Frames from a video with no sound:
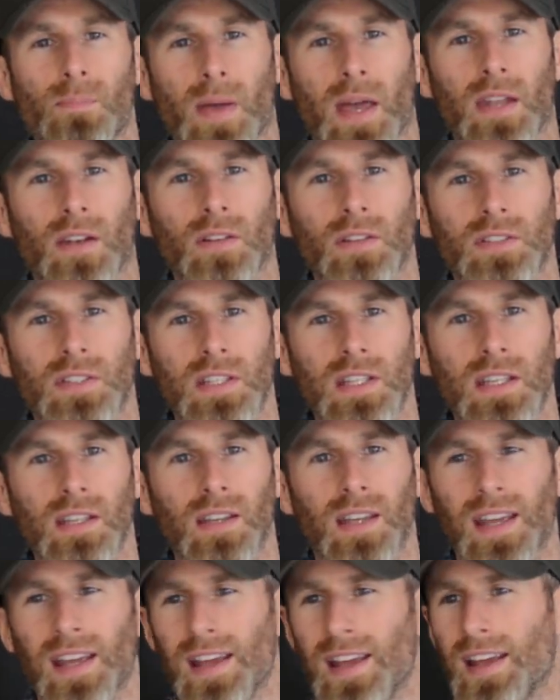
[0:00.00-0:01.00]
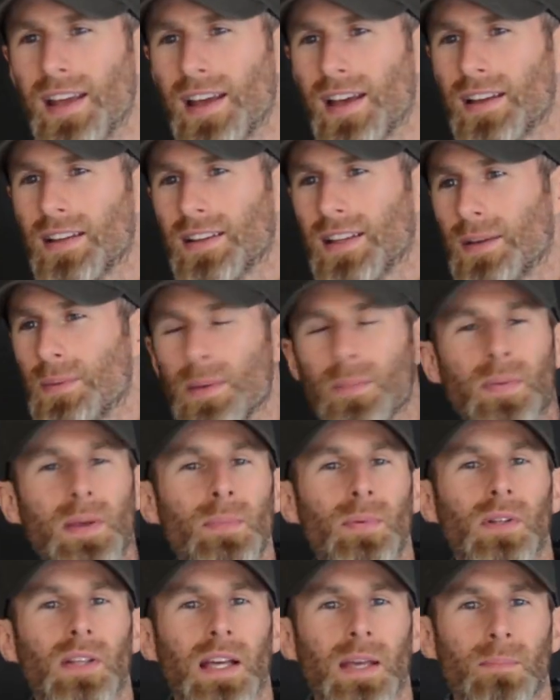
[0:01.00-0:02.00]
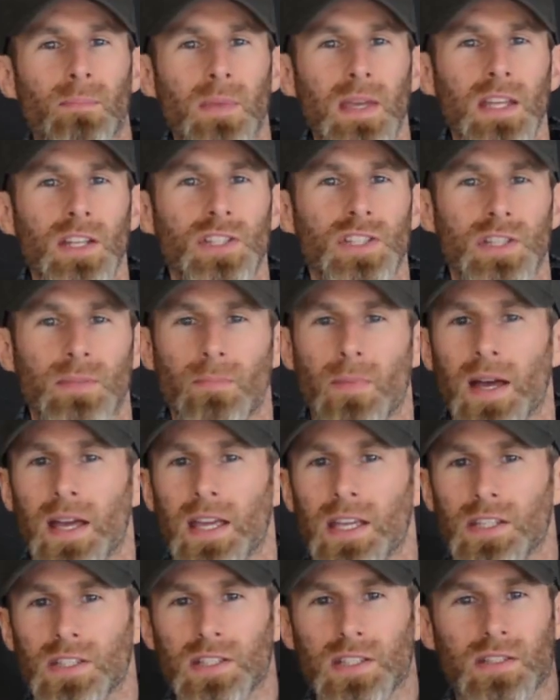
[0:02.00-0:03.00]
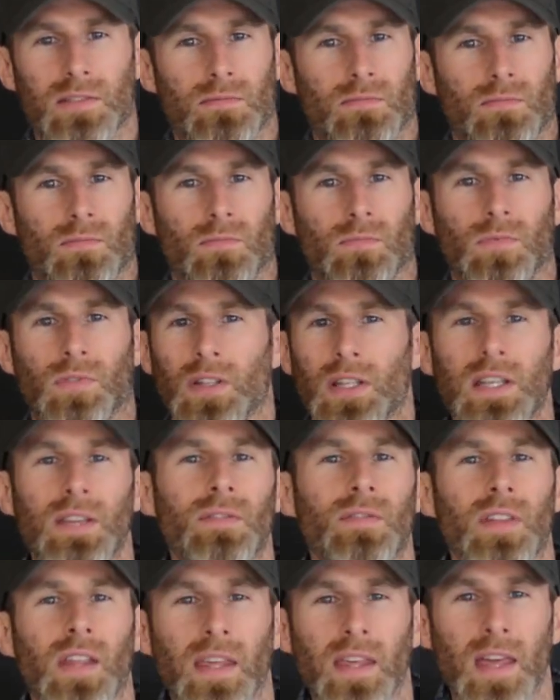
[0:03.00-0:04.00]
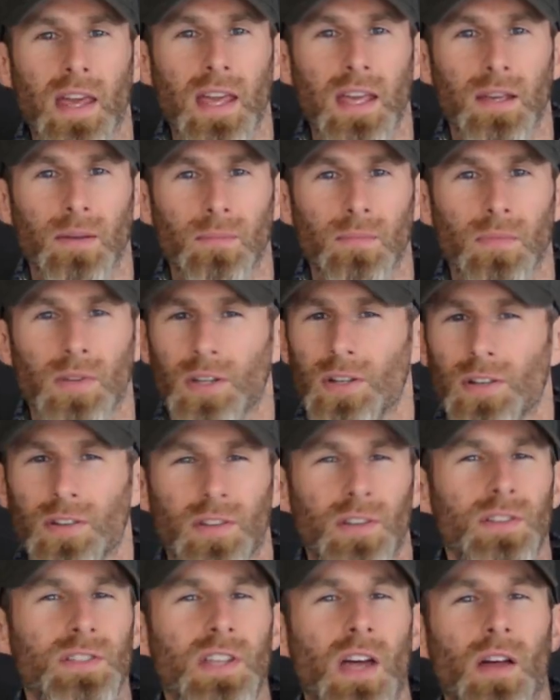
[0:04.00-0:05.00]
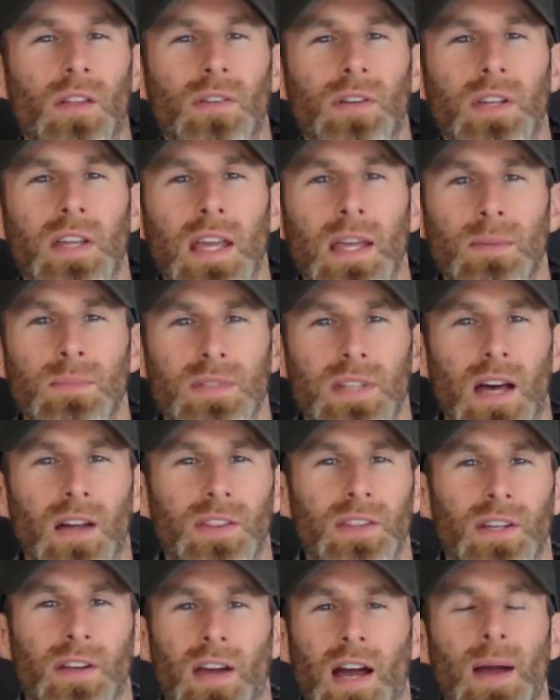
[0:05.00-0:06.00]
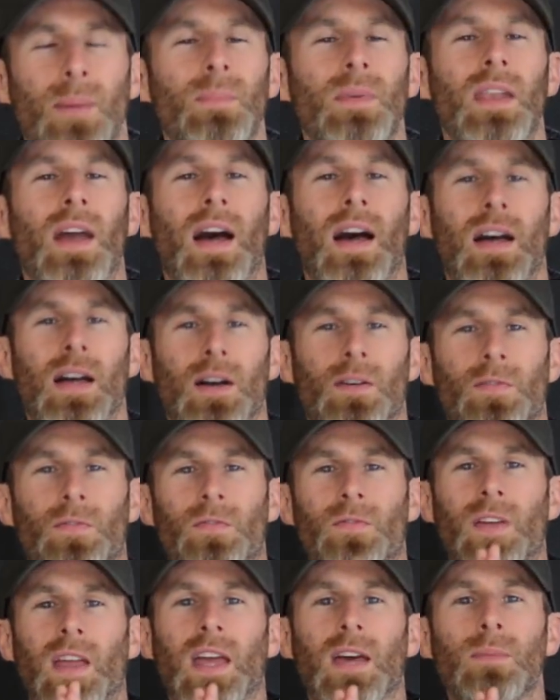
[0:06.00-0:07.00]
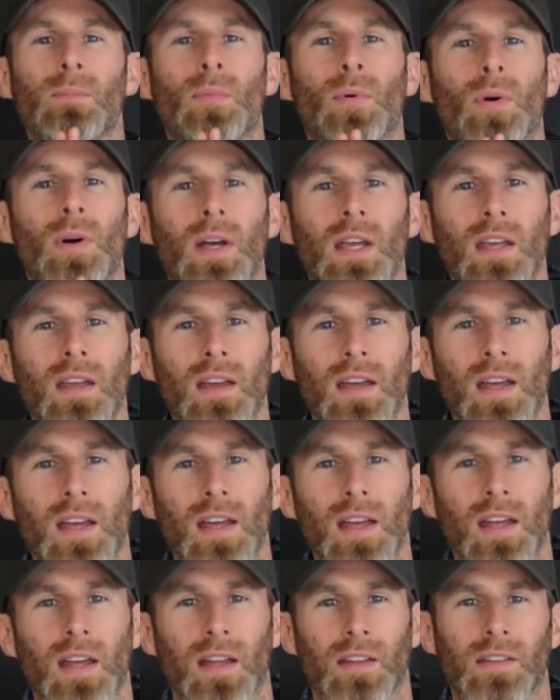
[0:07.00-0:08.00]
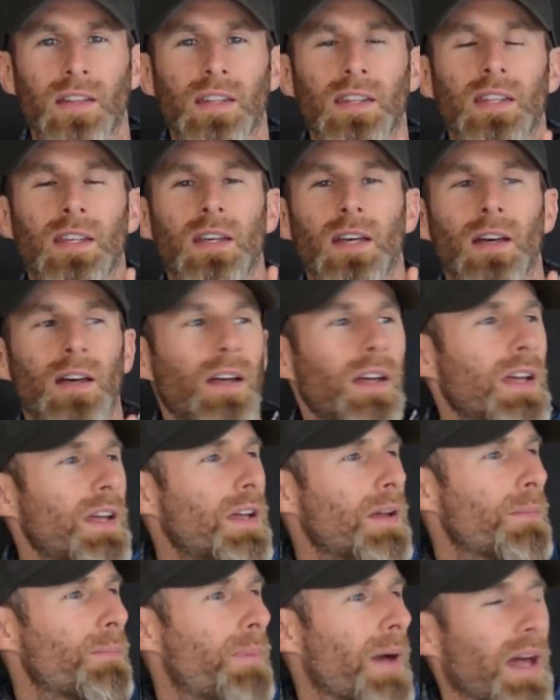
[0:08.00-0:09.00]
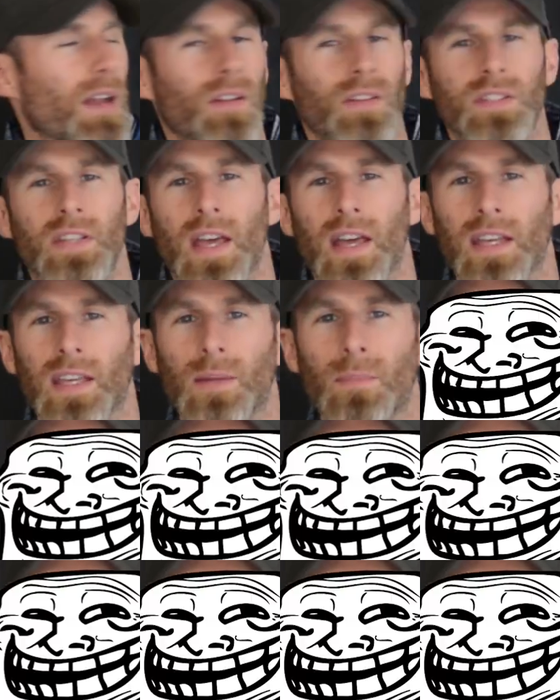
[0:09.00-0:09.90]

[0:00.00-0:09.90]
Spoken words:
penalty, I mean, people like me just might leave the game. There's other games out there. I'm not a fanboy. I think the Battletech and